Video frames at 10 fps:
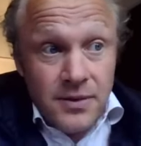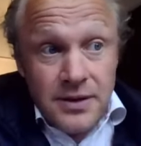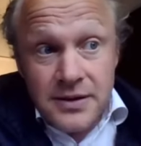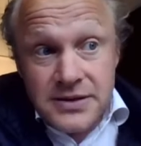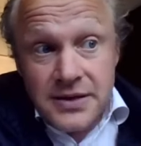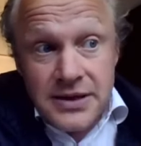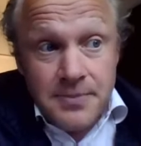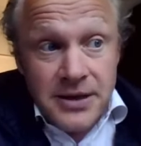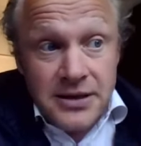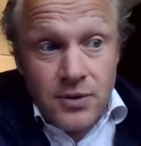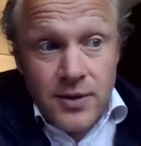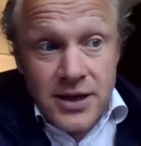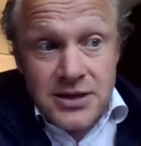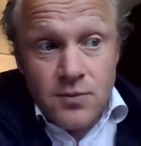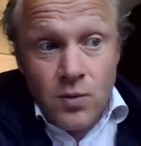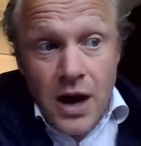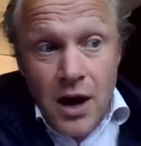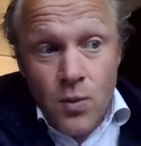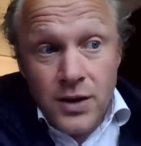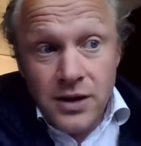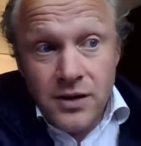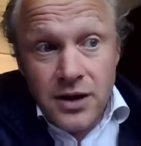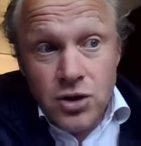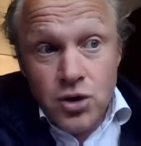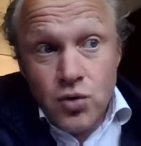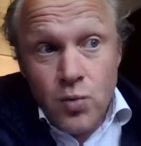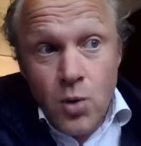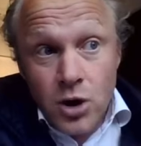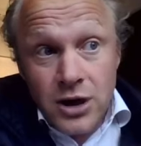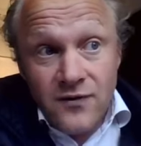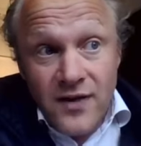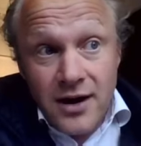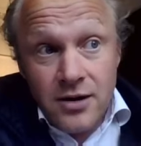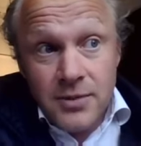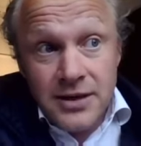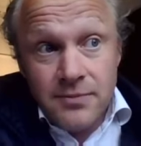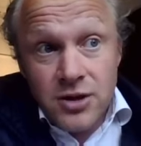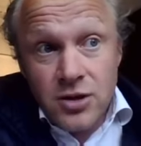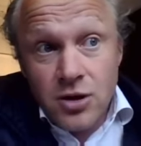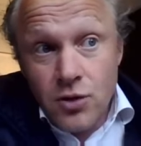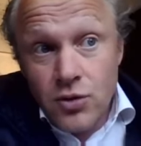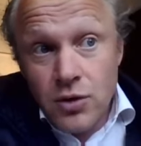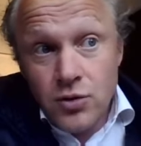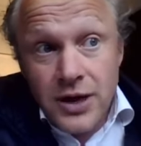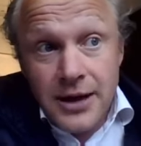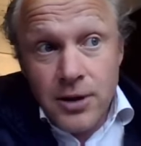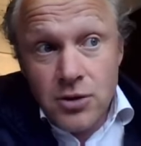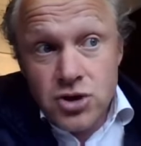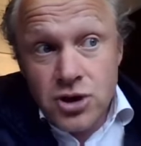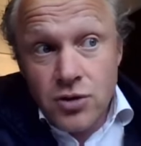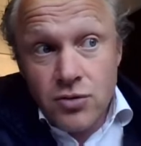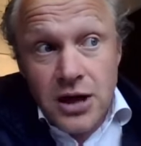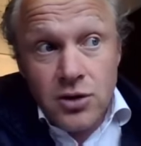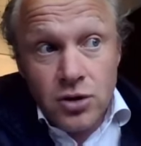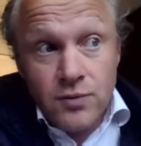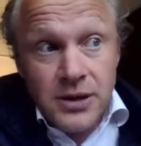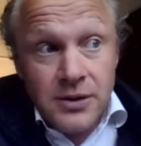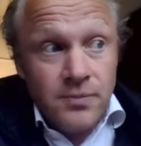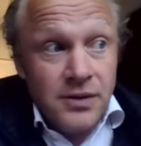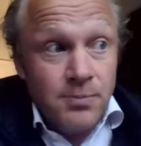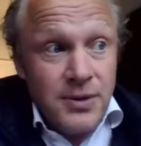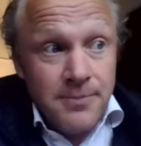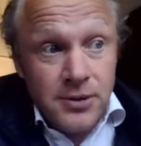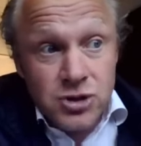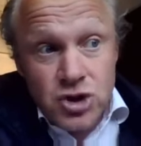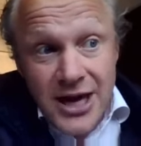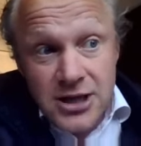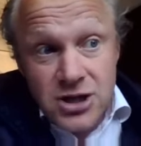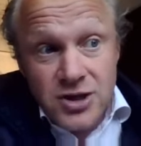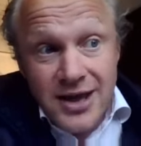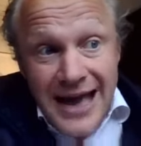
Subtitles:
is a bit the question of how will the new work environment with Corona and post-Corona look? Will people change their